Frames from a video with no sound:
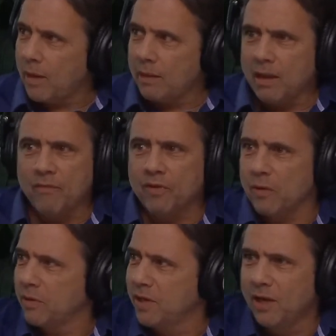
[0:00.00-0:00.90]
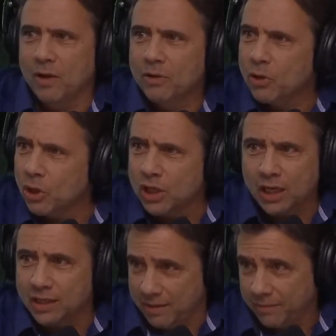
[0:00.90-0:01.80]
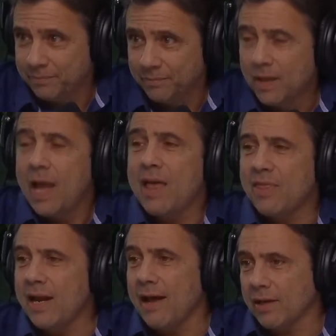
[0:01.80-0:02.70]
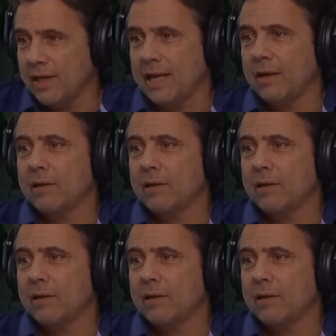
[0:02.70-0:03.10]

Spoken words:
I love you, you're good. And then I can